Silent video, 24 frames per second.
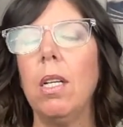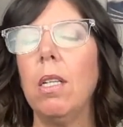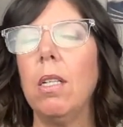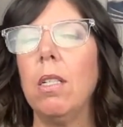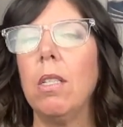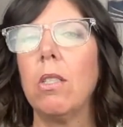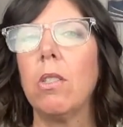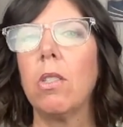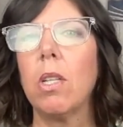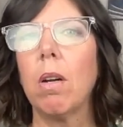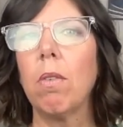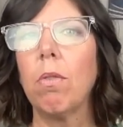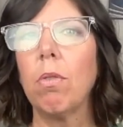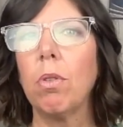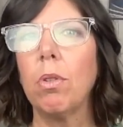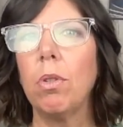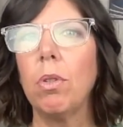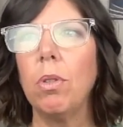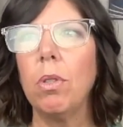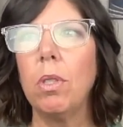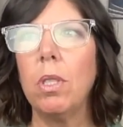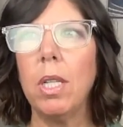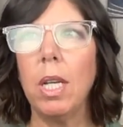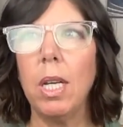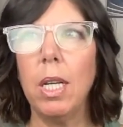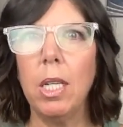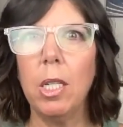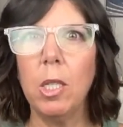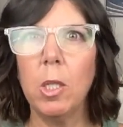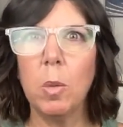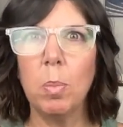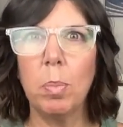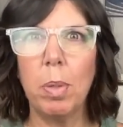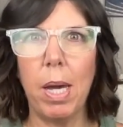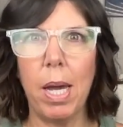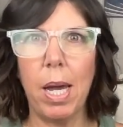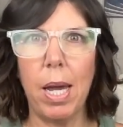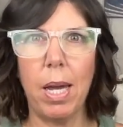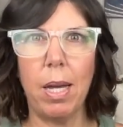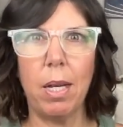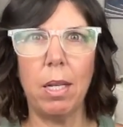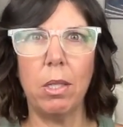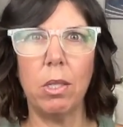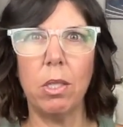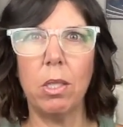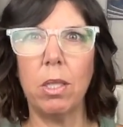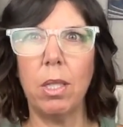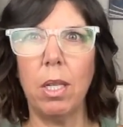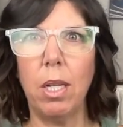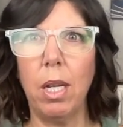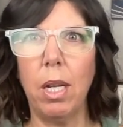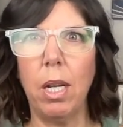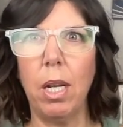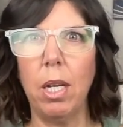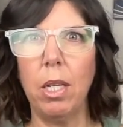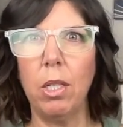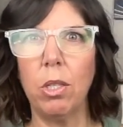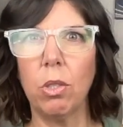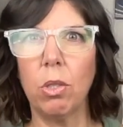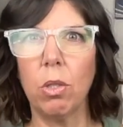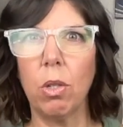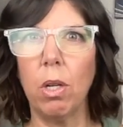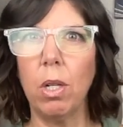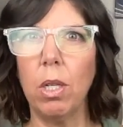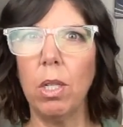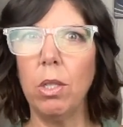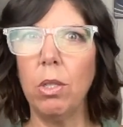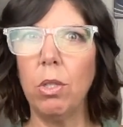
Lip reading: Several days passed, and I started